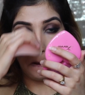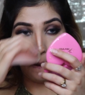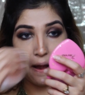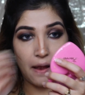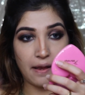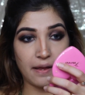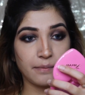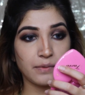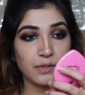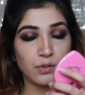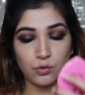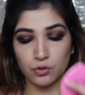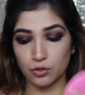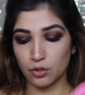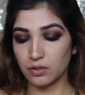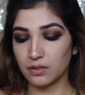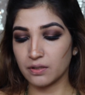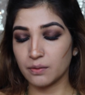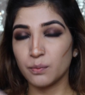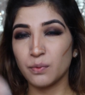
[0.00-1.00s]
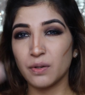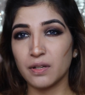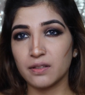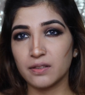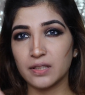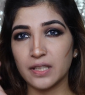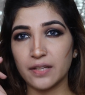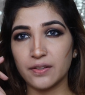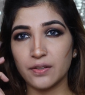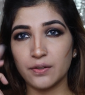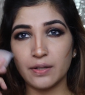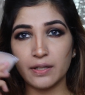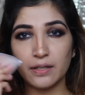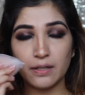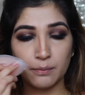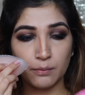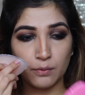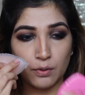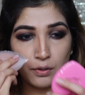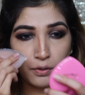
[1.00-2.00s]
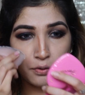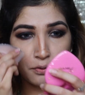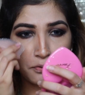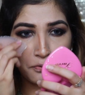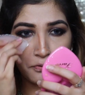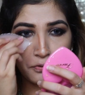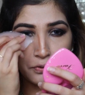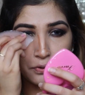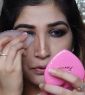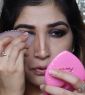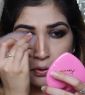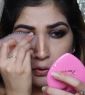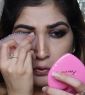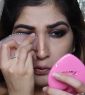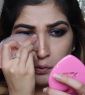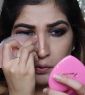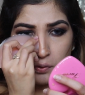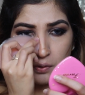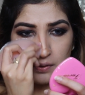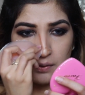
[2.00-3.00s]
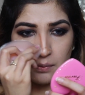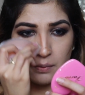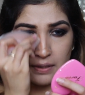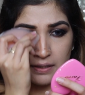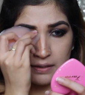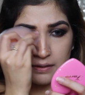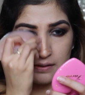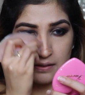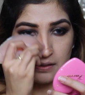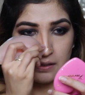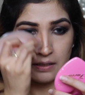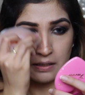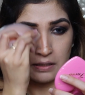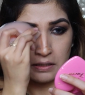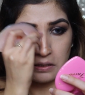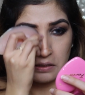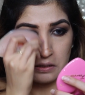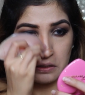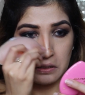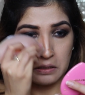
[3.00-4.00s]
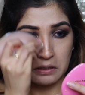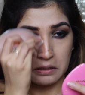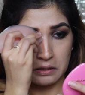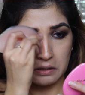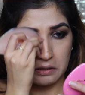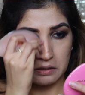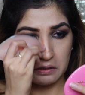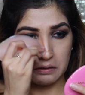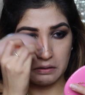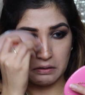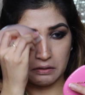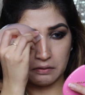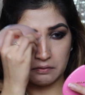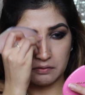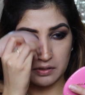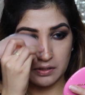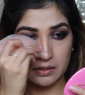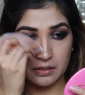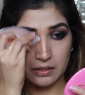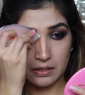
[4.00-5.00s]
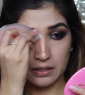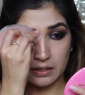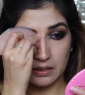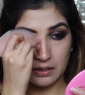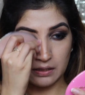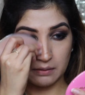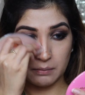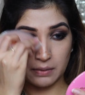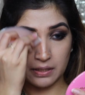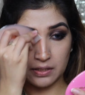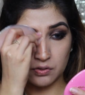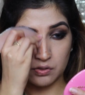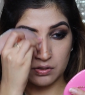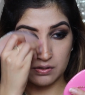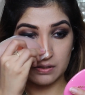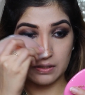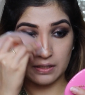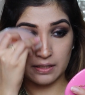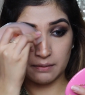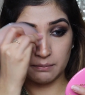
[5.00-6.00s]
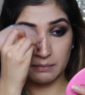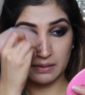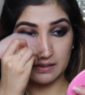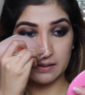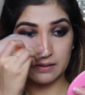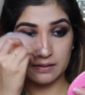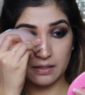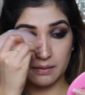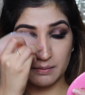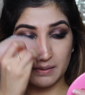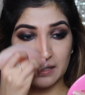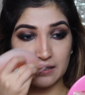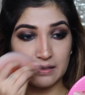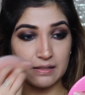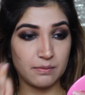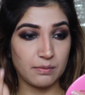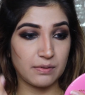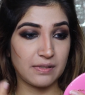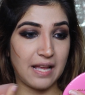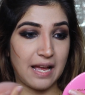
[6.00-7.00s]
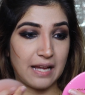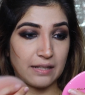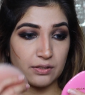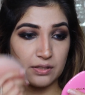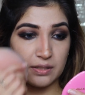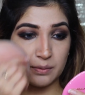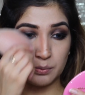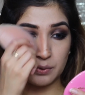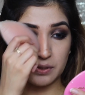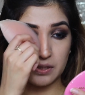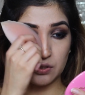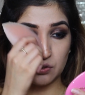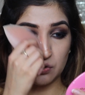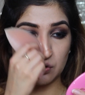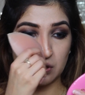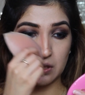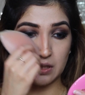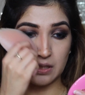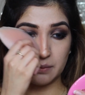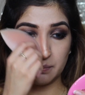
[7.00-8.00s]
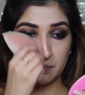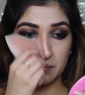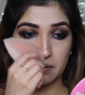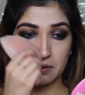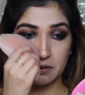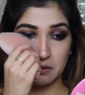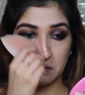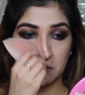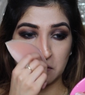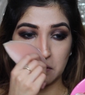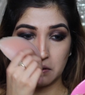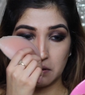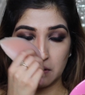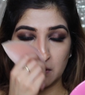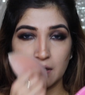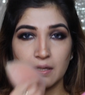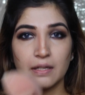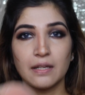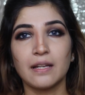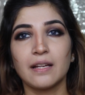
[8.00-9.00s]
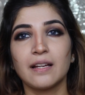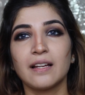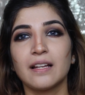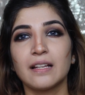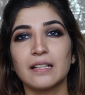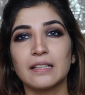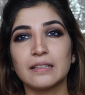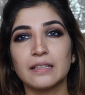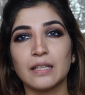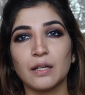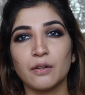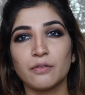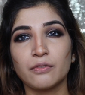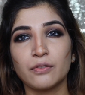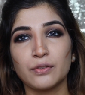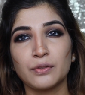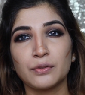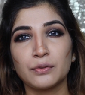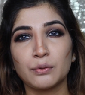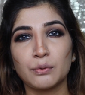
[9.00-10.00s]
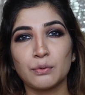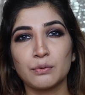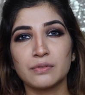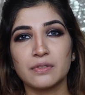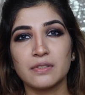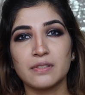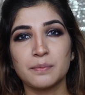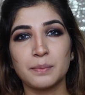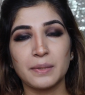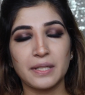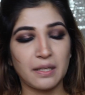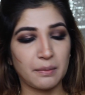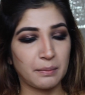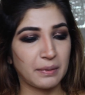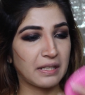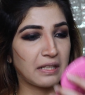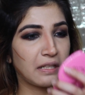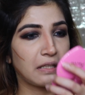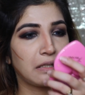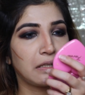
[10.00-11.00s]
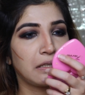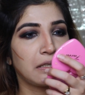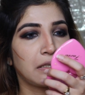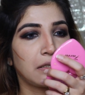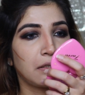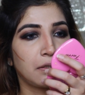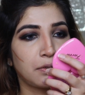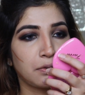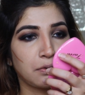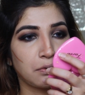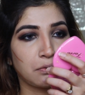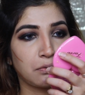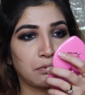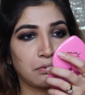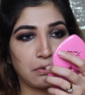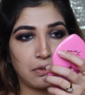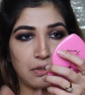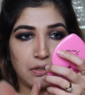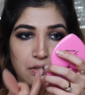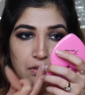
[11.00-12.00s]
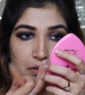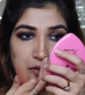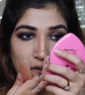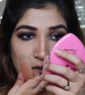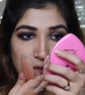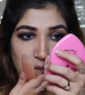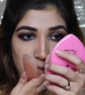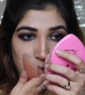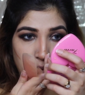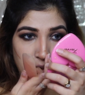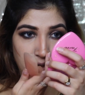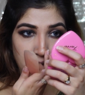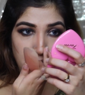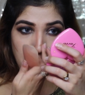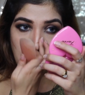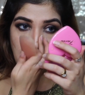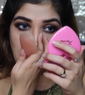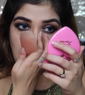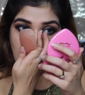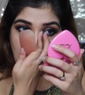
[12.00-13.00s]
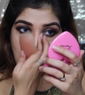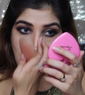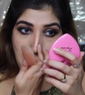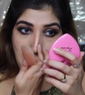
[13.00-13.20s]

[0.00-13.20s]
I am so shocked. The other end, I'm gonna go for the contour. Otherwise, everything might just get mixed up. And this was actually pretty cheap. Now for the nose, it's becoming a little too weird.